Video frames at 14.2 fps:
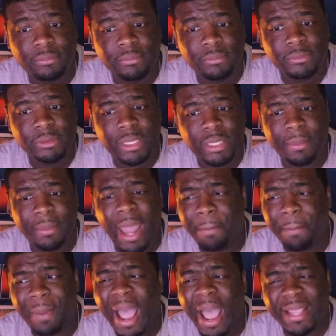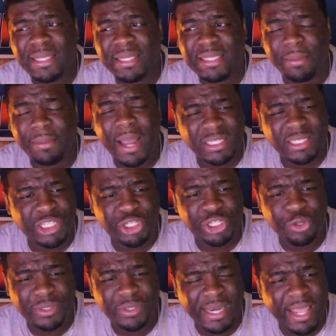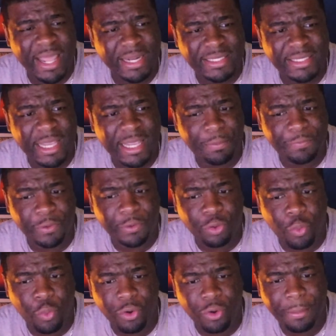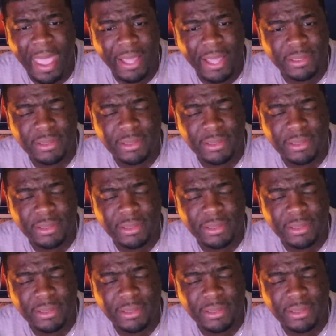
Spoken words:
I'm not biased. I'm not just using that example for the quarterbacks.